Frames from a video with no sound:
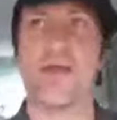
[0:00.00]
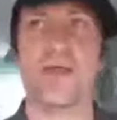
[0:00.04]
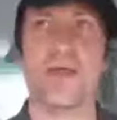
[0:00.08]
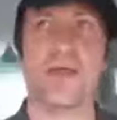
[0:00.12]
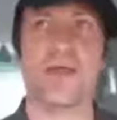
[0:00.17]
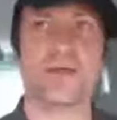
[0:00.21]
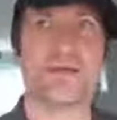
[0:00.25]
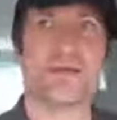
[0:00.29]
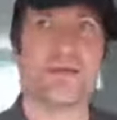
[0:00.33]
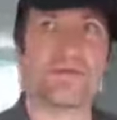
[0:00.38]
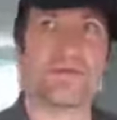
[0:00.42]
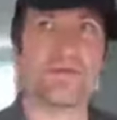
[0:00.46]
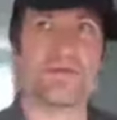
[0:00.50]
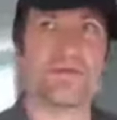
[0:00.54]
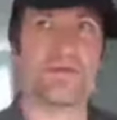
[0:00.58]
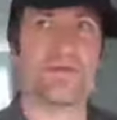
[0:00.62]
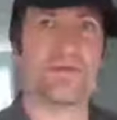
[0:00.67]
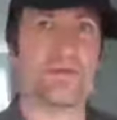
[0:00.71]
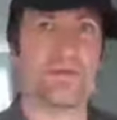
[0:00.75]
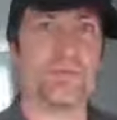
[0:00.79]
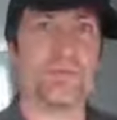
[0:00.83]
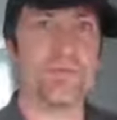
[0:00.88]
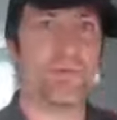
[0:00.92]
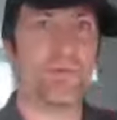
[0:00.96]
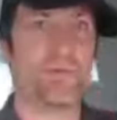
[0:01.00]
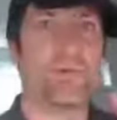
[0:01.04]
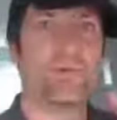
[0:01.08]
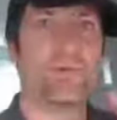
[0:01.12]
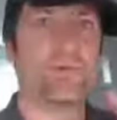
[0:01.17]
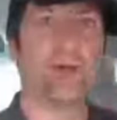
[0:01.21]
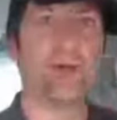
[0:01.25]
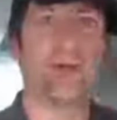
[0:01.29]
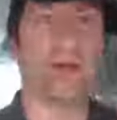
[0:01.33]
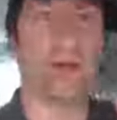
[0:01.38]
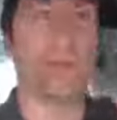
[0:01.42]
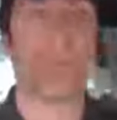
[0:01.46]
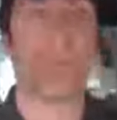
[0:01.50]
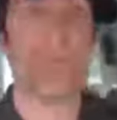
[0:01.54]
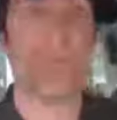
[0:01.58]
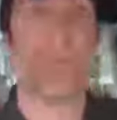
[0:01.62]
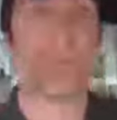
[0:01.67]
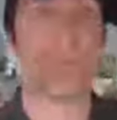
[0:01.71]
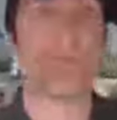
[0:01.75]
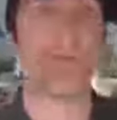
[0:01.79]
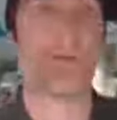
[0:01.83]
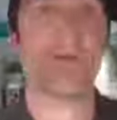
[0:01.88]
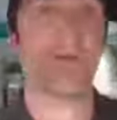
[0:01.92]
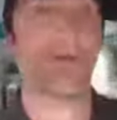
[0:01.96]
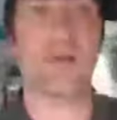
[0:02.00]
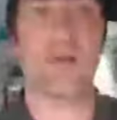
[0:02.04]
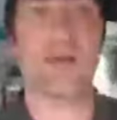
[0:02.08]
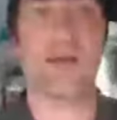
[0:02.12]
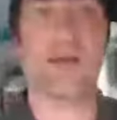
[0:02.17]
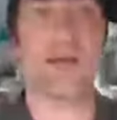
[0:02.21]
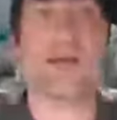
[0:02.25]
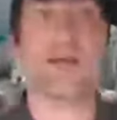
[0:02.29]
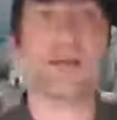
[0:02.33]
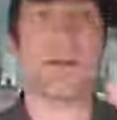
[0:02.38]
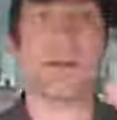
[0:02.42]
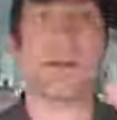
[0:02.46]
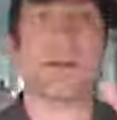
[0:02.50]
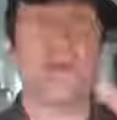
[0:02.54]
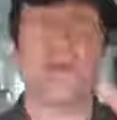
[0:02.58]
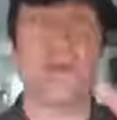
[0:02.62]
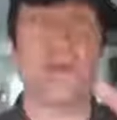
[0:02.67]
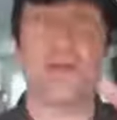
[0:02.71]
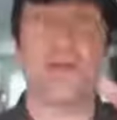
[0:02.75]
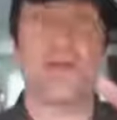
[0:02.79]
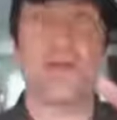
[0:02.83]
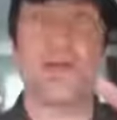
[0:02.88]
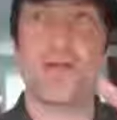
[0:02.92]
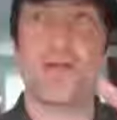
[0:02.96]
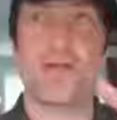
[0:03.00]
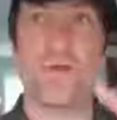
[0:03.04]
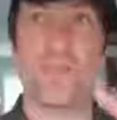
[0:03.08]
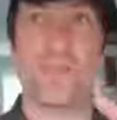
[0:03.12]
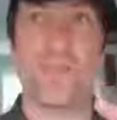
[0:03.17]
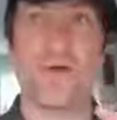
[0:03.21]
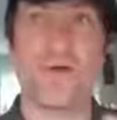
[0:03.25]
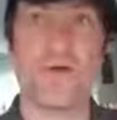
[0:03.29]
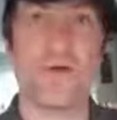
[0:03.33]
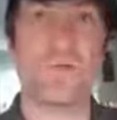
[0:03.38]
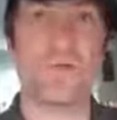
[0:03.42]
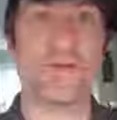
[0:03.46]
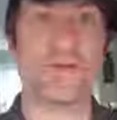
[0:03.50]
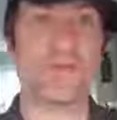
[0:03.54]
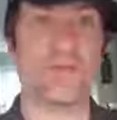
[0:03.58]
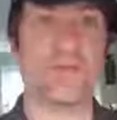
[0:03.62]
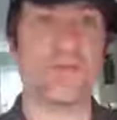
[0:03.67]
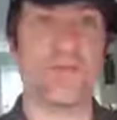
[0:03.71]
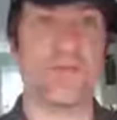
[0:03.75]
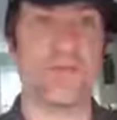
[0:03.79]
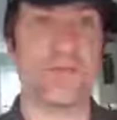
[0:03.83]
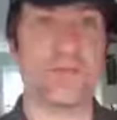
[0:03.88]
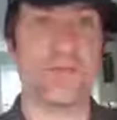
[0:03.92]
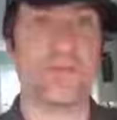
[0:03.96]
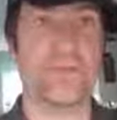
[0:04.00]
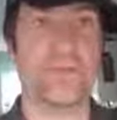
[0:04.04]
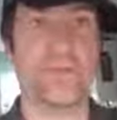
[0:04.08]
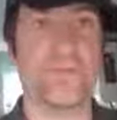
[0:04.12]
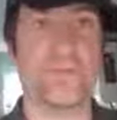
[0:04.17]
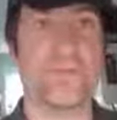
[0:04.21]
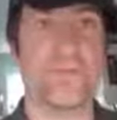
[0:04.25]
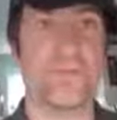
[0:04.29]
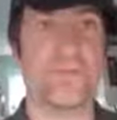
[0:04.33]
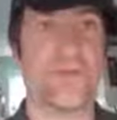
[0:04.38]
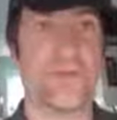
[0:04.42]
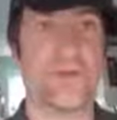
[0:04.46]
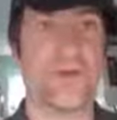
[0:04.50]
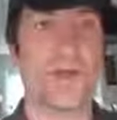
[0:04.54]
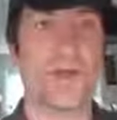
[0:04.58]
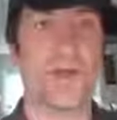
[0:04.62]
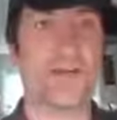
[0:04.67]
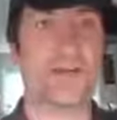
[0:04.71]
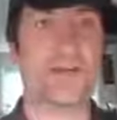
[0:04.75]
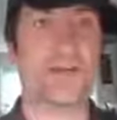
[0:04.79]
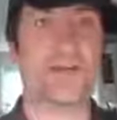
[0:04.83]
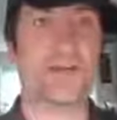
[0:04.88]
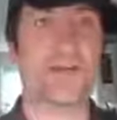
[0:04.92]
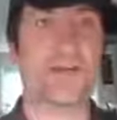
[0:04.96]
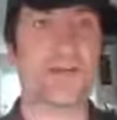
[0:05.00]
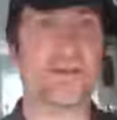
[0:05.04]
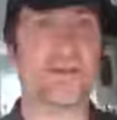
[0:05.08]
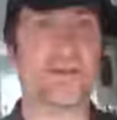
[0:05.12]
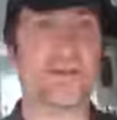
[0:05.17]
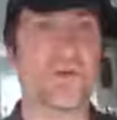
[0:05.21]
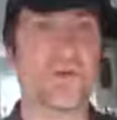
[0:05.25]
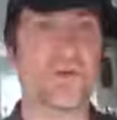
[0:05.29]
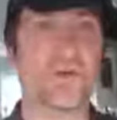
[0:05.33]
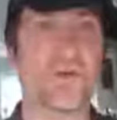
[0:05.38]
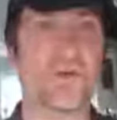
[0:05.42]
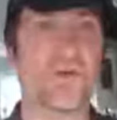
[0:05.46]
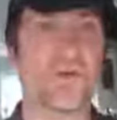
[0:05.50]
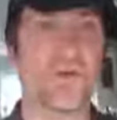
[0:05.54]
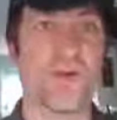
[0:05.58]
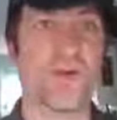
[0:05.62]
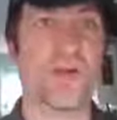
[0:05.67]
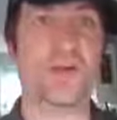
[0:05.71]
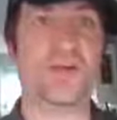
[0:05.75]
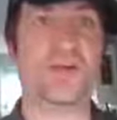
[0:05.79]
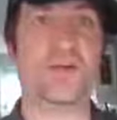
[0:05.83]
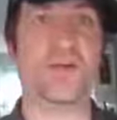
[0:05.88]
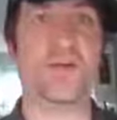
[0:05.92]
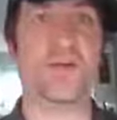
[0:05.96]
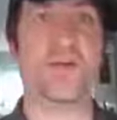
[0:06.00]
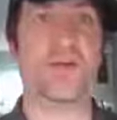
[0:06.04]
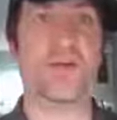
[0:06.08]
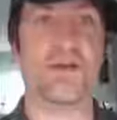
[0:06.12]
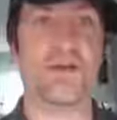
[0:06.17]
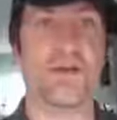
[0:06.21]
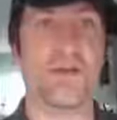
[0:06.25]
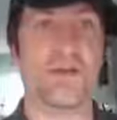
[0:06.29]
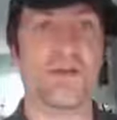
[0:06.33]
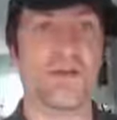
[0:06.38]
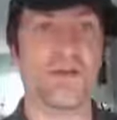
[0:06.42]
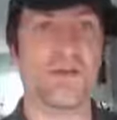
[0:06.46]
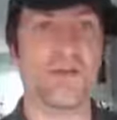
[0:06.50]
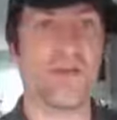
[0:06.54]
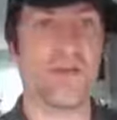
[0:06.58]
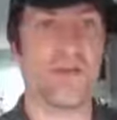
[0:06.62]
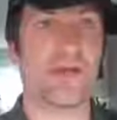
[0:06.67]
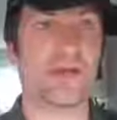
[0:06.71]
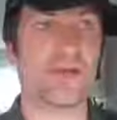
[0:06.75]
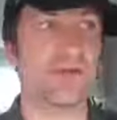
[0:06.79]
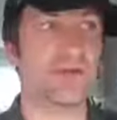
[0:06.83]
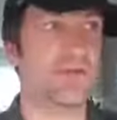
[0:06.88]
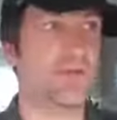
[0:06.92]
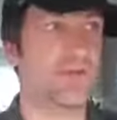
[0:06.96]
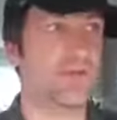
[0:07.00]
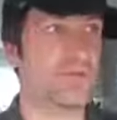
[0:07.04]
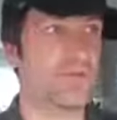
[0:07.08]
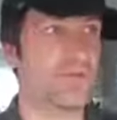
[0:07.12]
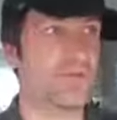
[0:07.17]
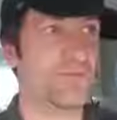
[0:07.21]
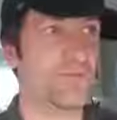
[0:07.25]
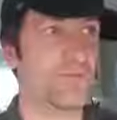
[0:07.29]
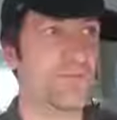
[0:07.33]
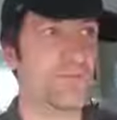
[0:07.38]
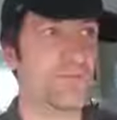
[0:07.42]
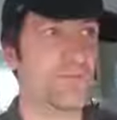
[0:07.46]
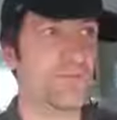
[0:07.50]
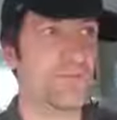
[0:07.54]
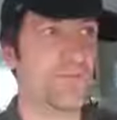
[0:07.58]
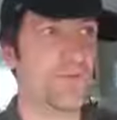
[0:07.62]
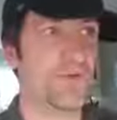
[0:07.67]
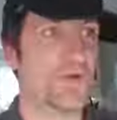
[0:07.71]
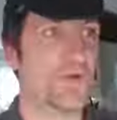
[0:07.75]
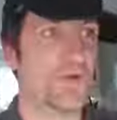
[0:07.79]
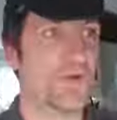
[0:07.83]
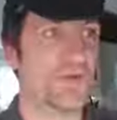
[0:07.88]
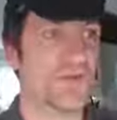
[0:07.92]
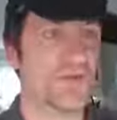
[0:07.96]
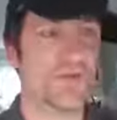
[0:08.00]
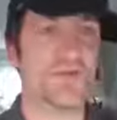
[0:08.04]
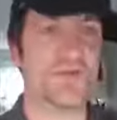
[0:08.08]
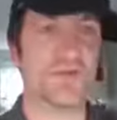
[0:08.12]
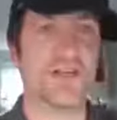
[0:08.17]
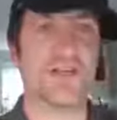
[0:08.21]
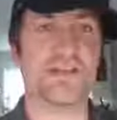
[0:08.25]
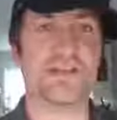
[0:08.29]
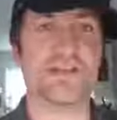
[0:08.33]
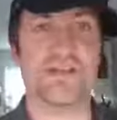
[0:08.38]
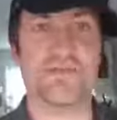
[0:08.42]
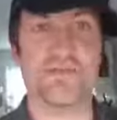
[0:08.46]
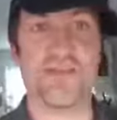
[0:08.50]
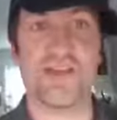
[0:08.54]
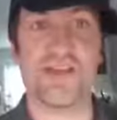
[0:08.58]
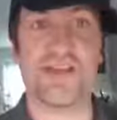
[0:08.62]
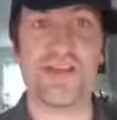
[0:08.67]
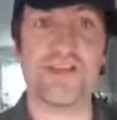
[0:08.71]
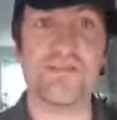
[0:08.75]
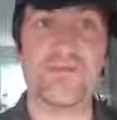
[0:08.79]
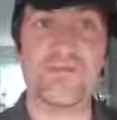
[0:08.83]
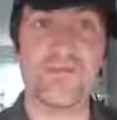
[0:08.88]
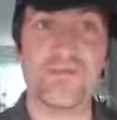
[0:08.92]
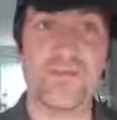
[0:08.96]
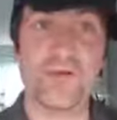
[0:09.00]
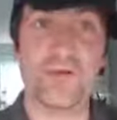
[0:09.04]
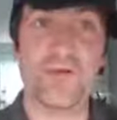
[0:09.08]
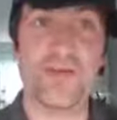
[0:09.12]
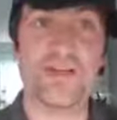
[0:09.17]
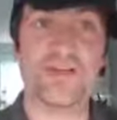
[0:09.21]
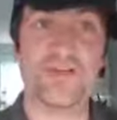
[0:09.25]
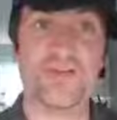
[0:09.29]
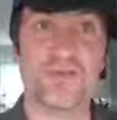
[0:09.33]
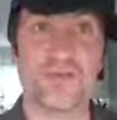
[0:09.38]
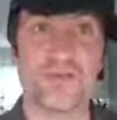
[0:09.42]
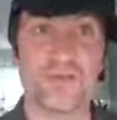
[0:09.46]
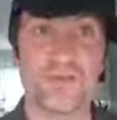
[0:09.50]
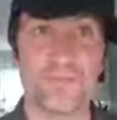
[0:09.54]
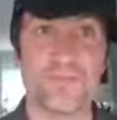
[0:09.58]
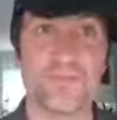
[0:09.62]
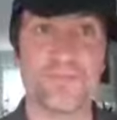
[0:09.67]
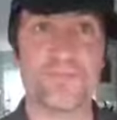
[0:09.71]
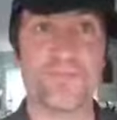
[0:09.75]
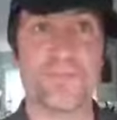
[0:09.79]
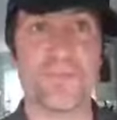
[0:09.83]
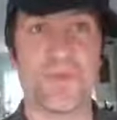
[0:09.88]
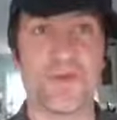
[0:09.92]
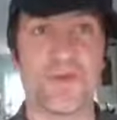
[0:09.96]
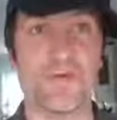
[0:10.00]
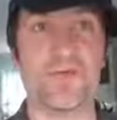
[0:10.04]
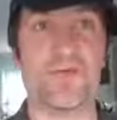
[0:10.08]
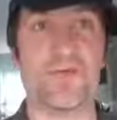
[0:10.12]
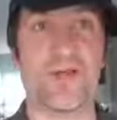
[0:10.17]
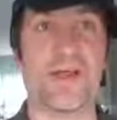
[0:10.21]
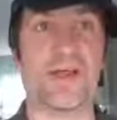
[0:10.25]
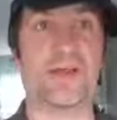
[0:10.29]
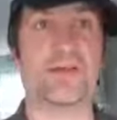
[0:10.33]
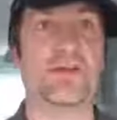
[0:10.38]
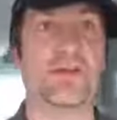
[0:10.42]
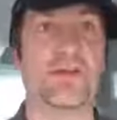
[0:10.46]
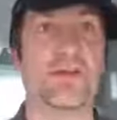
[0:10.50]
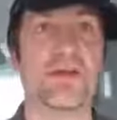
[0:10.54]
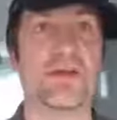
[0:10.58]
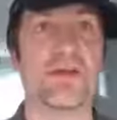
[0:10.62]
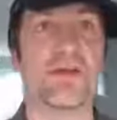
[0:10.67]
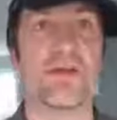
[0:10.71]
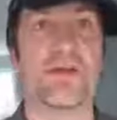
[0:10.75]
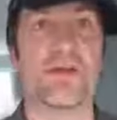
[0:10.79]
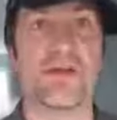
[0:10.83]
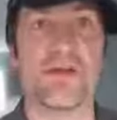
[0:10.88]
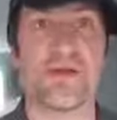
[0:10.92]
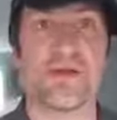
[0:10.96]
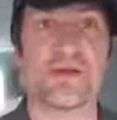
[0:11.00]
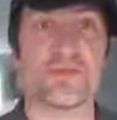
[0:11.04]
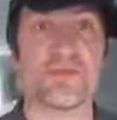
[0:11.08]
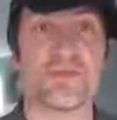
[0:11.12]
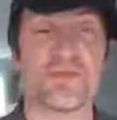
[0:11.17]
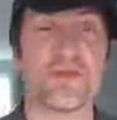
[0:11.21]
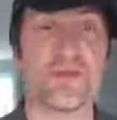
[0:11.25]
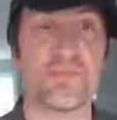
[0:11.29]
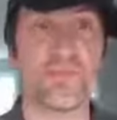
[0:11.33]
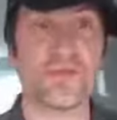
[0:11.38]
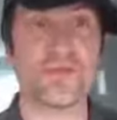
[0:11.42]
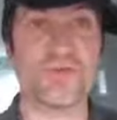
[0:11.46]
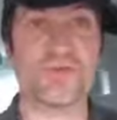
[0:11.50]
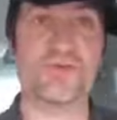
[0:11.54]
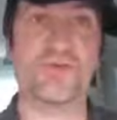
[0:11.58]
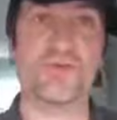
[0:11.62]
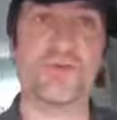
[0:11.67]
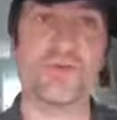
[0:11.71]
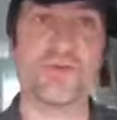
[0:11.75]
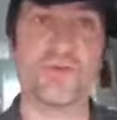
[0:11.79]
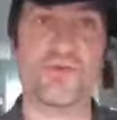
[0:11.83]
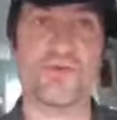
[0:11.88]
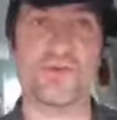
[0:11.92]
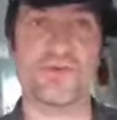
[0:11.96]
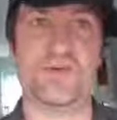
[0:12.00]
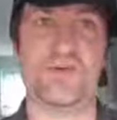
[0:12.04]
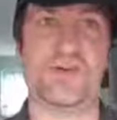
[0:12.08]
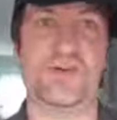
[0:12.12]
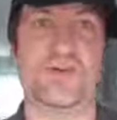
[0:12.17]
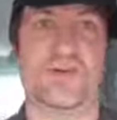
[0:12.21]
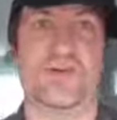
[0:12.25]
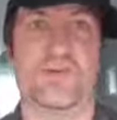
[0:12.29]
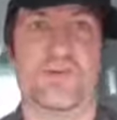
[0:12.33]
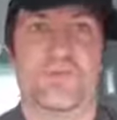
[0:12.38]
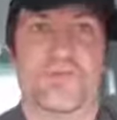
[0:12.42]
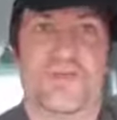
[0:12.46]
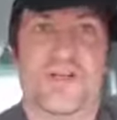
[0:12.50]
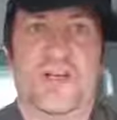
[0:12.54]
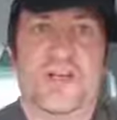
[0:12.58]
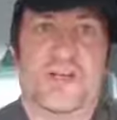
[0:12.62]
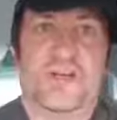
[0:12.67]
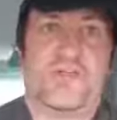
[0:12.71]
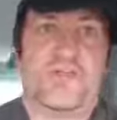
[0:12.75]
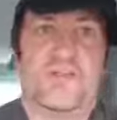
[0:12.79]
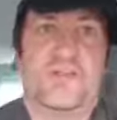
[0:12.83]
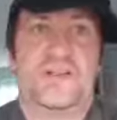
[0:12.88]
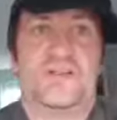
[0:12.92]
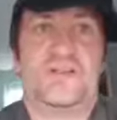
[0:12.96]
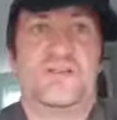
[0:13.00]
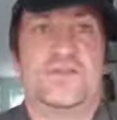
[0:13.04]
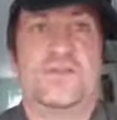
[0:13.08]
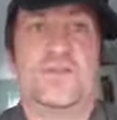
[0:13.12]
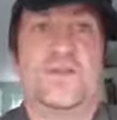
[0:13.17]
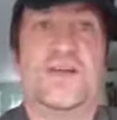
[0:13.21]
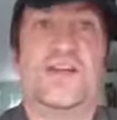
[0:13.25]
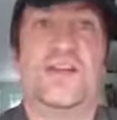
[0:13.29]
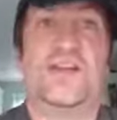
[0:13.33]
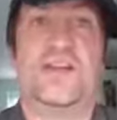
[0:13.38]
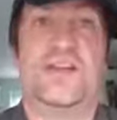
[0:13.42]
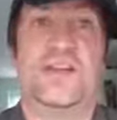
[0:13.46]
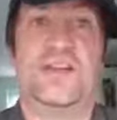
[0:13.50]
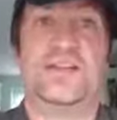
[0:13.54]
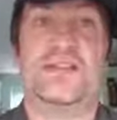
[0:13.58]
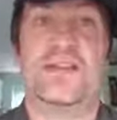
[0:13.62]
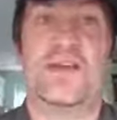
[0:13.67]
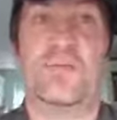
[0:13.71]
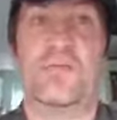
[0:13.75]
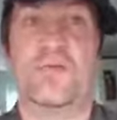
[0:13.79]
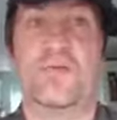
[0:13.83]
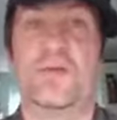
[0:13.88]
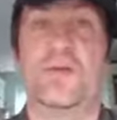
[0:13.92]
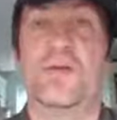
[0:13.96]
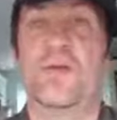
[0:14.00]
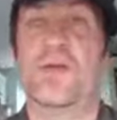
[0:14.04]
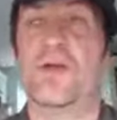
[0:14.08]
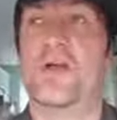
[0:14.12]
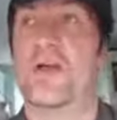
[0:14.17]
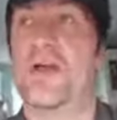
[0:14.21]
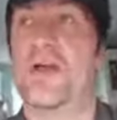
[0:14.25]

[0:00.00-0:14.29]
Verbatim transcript: that's really brilliant. And the purpose of them is to create that suggestive, that influential effect. So you must know what your objective is. So in the example